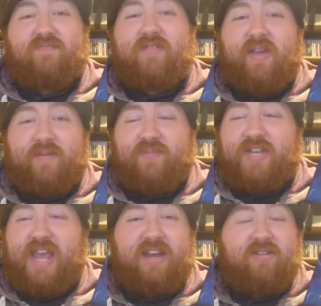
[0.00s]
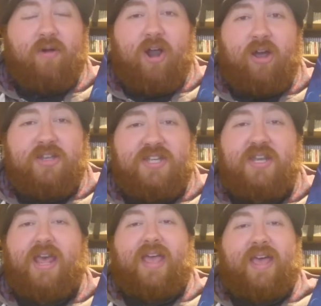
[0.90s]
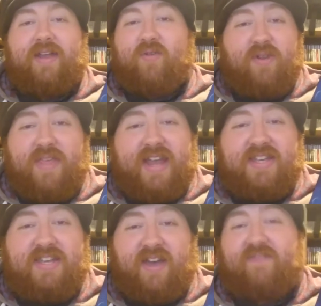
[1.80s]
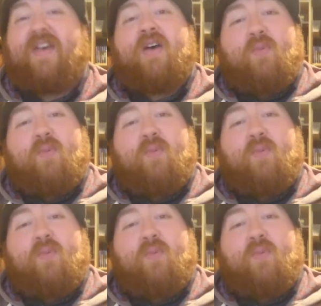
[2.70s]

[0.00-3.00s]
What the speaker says: like, pretend grass and all of that stuff.